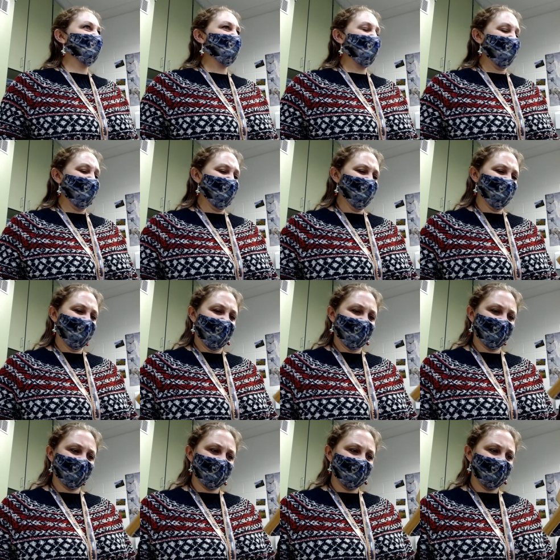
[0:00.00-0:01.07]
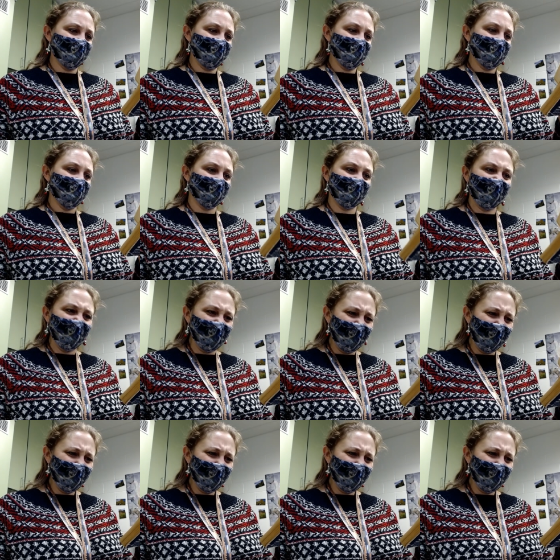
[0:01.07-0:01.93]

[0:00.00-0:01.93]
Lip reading: air ducts." "Really?